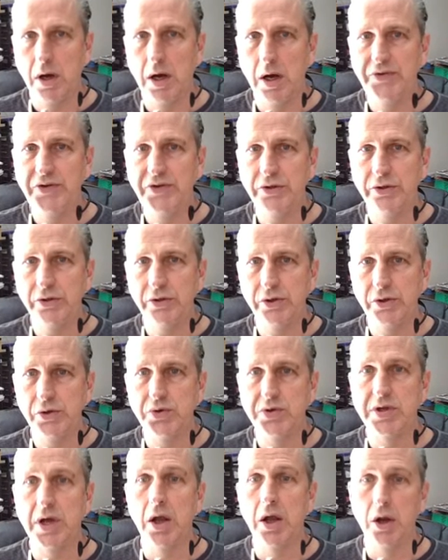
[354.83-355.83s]
Often you
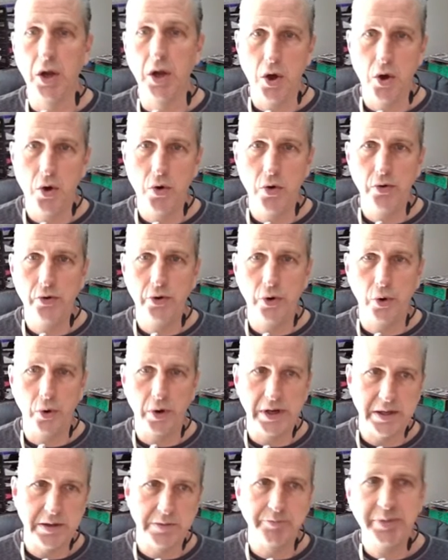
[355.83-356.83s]
use alone
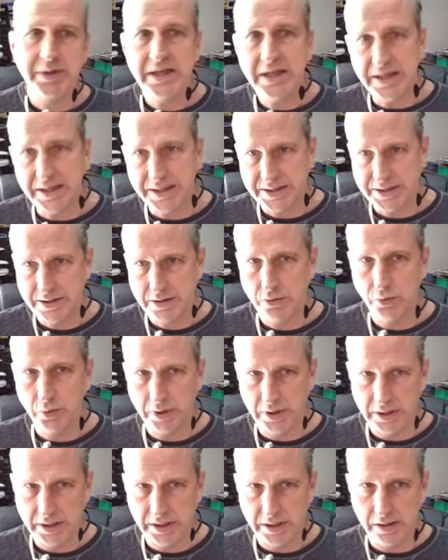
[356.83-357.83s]
or in peace
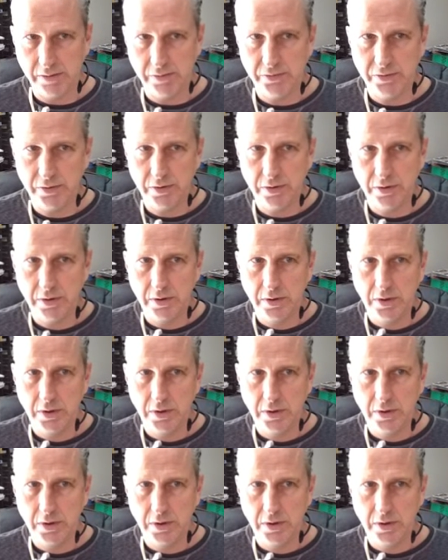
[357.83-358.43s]
with leave.